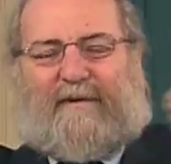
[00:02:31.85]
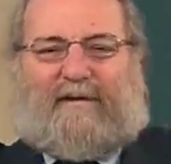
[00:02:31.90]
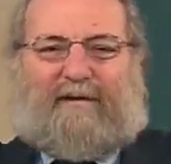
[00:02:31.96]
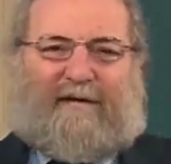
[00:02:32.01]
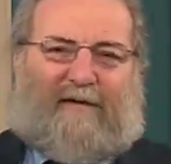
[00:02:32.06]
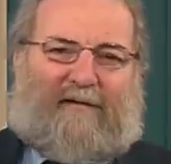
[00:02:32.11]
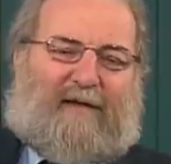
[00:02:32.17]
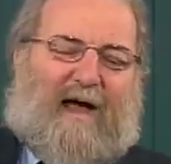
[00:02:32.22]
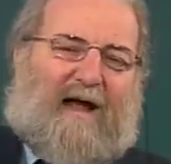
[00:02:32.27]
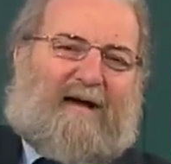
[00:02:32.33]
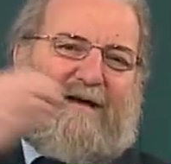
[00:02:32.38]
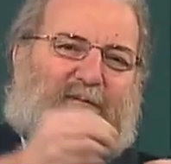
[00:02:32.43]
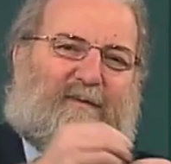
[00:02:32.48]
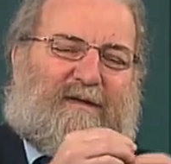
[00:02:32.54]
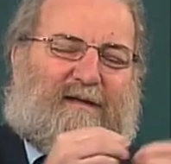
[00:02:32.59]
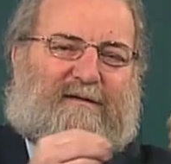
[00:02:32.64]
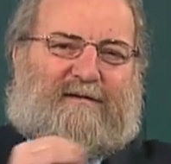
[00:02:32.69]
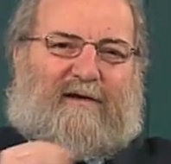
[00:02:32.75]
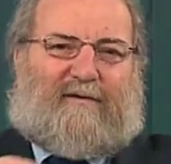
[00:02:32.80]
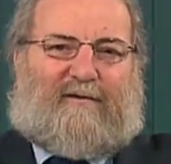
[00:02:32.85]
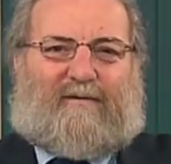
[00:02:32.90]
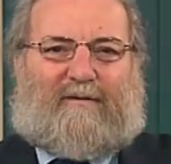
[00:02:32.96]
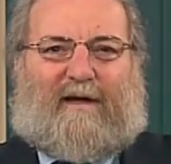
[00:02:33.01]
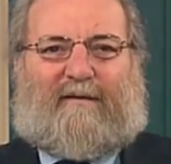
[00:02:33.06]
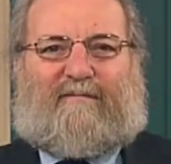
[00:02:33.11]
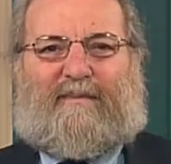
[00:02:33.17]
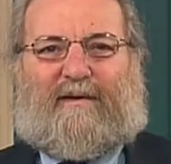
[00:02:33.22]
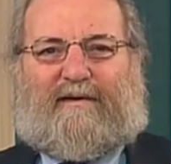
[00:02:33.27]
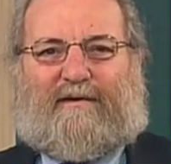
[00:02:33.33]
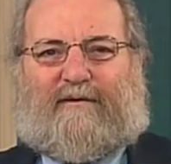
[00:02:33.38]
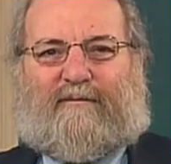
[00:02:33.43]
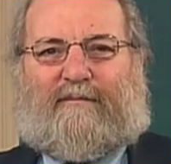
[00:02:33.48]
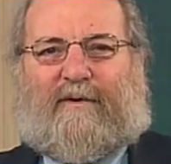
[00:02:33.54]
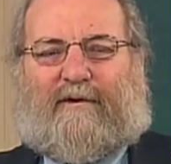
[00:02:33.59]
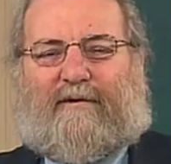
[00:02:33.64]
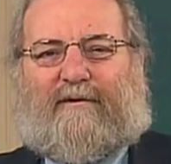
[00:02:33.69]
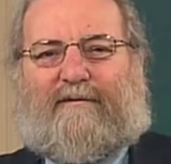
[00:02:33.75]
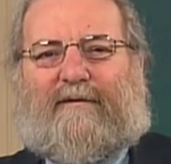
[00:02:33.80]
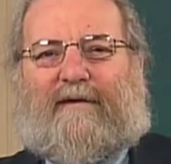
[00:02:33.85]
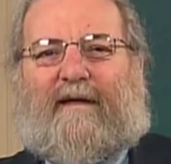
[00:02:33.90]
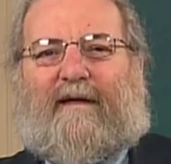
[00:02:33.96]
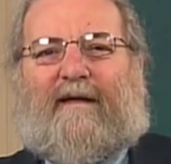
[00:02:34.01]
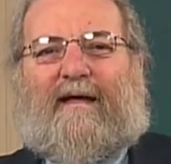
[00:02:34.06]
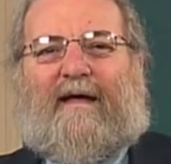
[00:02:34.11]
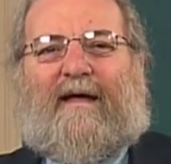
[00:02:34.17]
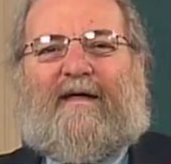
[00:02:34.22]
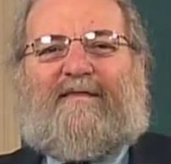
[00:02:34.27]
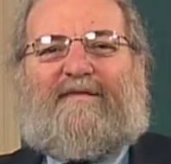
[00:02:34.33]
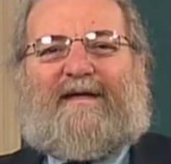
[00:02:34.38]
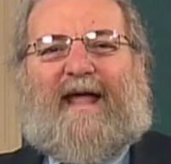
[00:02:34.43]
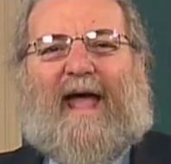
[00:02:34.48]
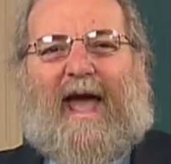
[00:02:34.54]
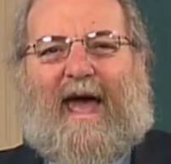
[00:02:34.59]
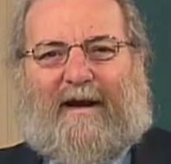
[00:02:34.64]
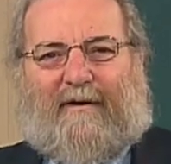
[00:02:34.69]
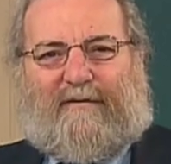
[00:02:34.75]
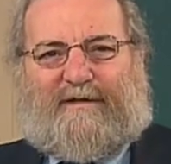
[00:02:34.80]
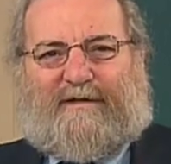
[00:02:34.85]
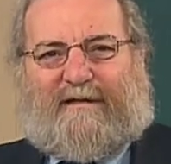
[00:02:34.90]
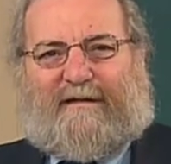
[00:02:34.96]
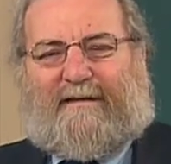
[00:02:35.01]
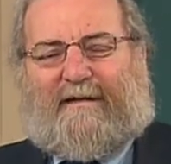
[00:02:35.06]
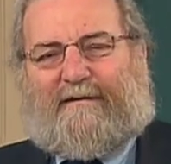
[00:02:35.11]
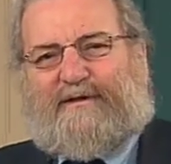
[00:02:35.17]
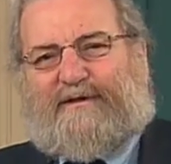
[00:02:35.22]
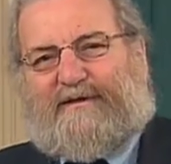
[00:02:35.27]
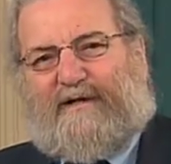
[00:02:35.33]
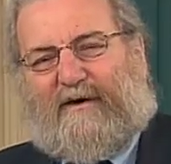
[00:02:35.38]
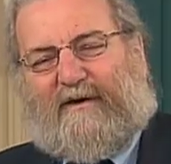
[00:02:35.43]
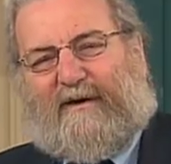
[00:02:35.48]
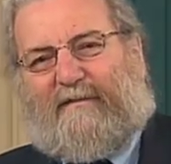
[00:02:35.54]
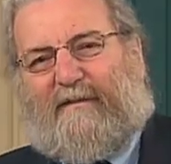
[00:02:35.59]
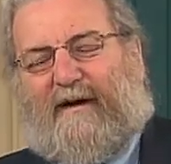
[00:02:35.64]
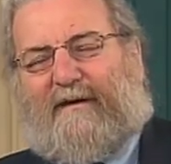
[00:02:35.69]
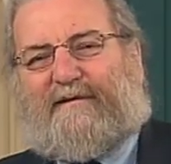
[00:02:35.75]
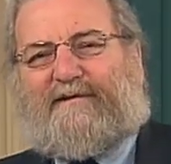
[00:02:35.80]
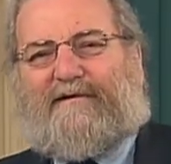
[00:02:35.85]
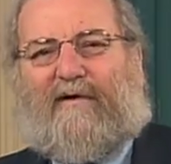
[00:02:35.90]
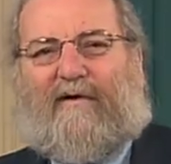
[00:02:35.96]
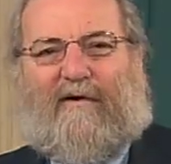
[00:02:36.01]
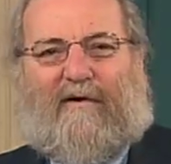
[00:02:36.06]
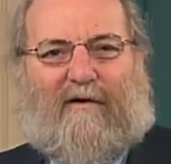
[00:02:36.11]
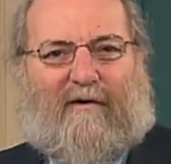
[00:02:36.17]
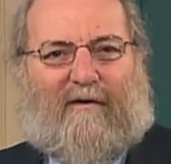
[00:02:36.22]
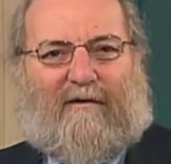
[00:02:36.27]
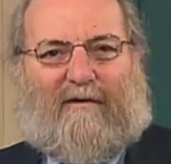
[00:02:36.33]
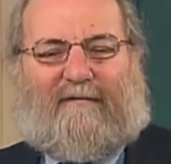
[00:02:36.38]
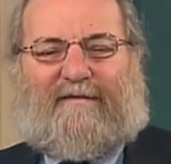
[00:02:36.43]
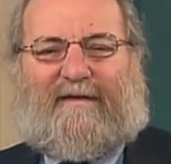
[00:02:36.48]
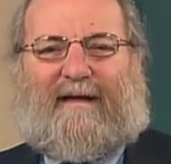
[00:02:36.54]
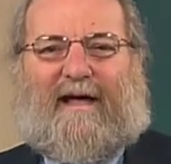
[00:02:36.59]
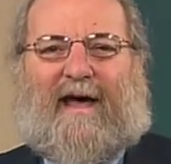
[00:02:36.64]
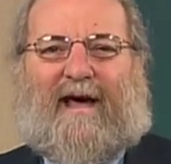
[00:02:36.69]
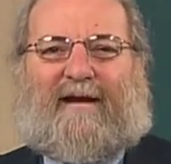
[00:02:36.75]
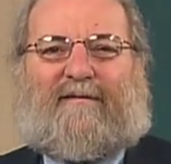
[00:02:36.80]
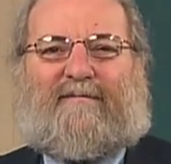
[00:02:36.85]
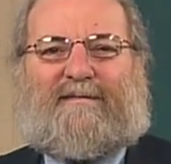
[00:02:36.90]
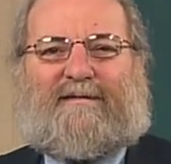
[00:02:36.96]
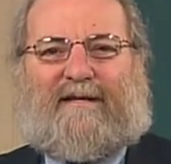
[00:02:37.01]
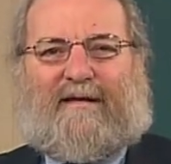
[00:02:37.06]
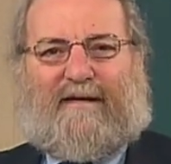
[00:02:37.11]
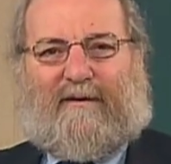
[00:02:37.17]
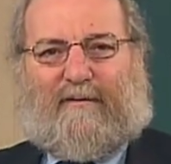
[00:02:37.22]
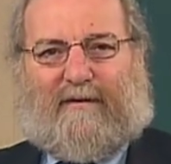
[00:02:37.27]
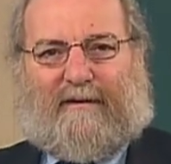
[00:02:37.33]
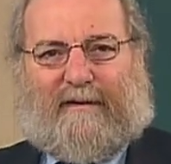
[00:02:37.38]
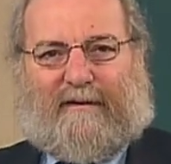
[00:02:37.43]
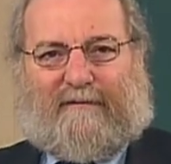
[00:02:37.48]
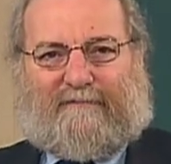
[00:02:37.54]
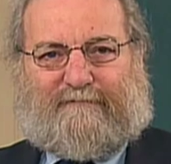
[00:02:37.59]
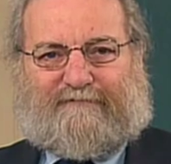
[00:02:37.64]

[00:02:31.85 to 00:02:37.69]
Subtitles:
colliding with each other like billiard balls, the energy is shared amongst all of the atoms equally.